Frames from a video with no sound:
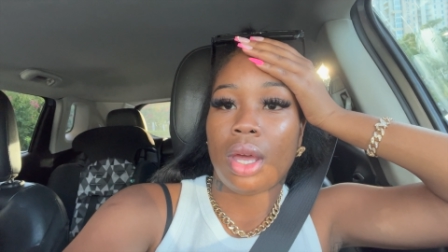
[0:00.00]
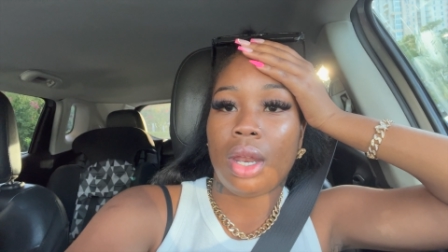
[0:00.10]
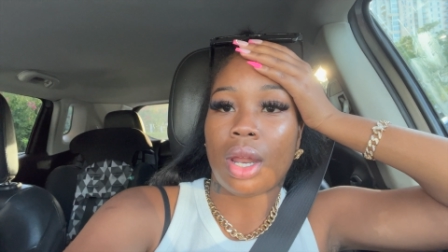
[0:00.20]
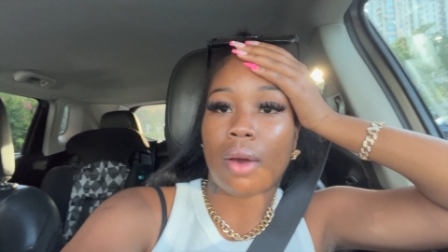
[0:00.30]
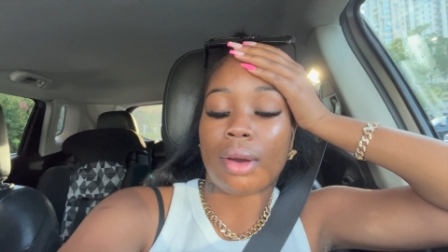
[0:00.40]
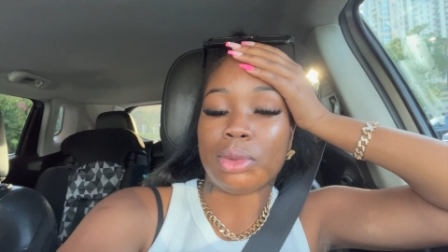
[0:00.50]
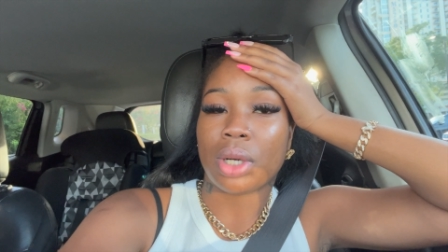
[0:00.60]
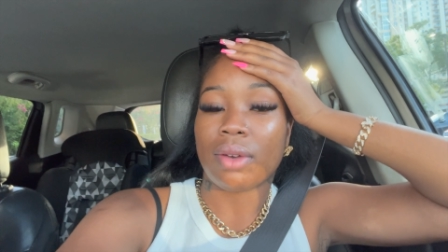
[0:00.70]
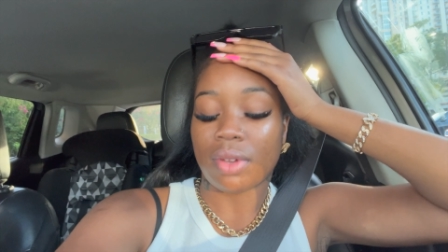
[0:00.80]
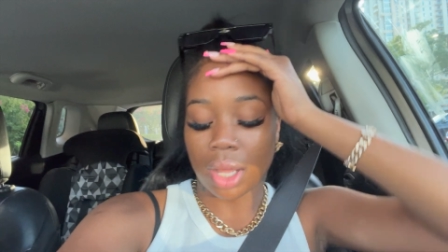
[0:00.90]
Now I'm
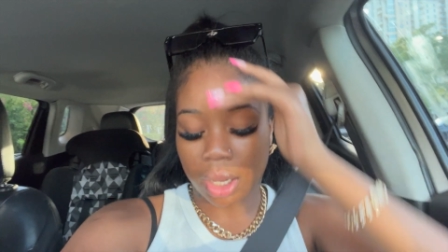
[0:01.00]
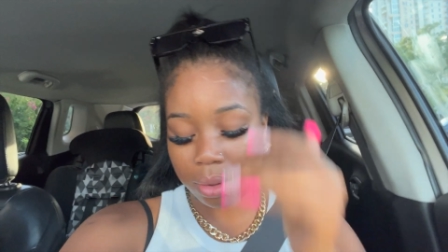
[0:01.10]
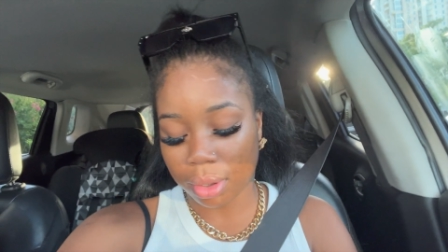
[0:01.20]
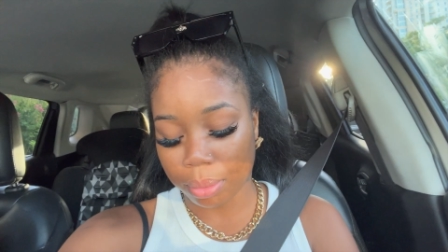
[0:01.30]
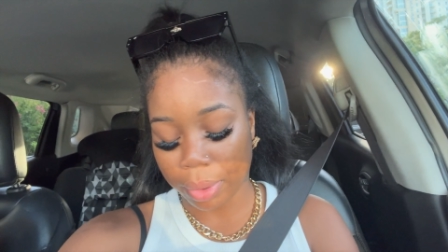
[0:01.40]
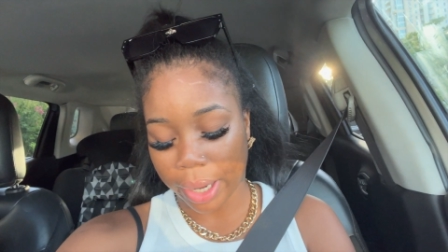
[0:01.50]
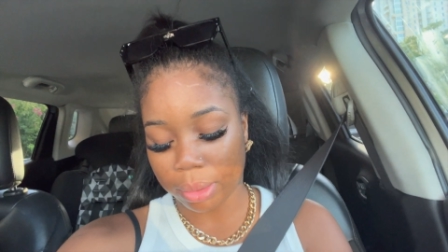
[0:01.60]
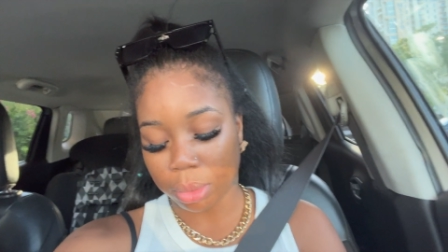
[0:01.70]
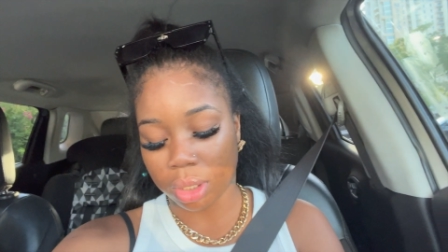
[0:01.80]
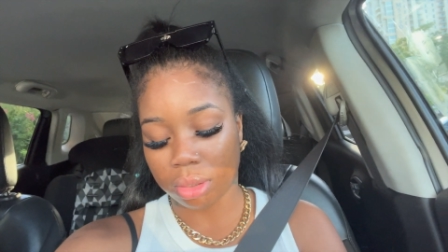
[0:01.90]
driving. How you gonna buy
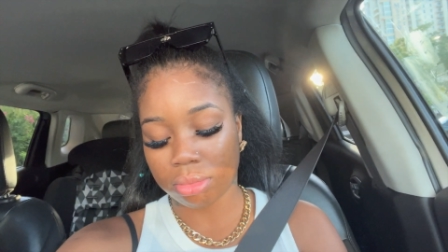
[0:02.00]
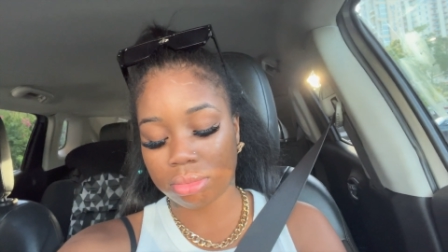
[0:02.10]
me